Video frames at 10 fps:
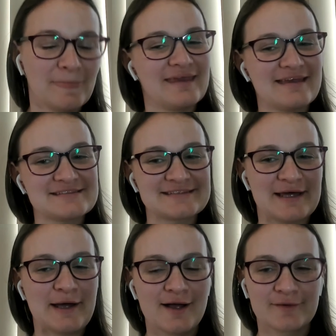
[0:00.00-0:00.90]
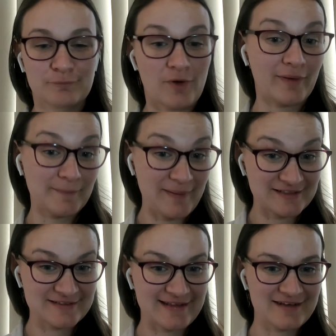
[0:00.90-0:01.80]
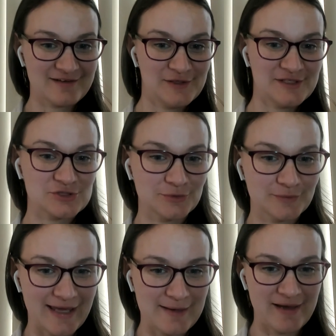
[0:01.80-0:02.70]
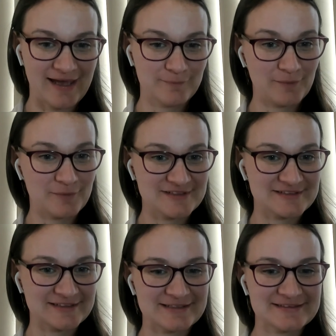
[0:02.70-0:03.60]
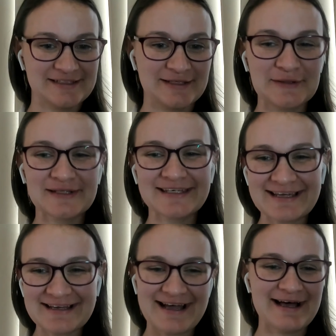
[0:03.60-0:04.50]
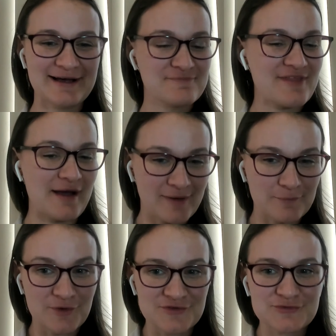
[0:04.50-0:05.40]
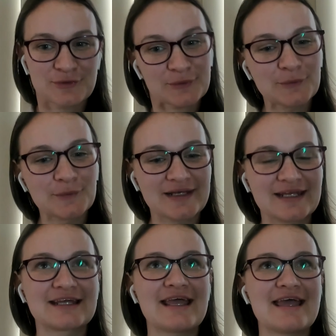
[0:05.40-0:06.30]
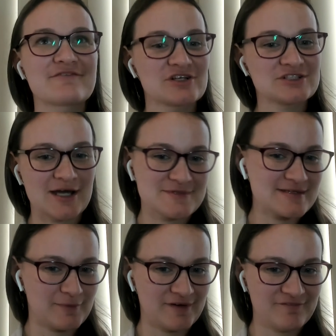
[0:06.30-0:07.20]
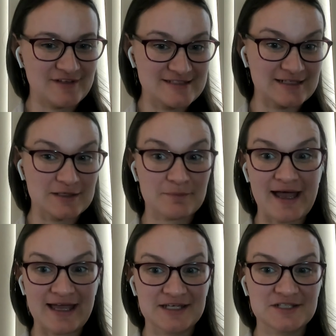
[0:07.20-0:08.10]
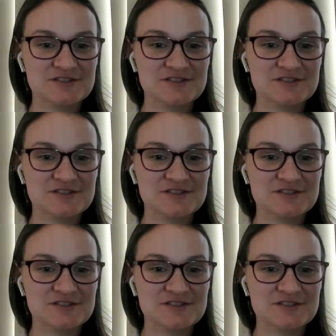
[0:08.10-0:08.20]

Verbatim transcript: Yes, uh, going back to that initial campaign we were discussing earlier, uh, that one was recording every time someone visited a page.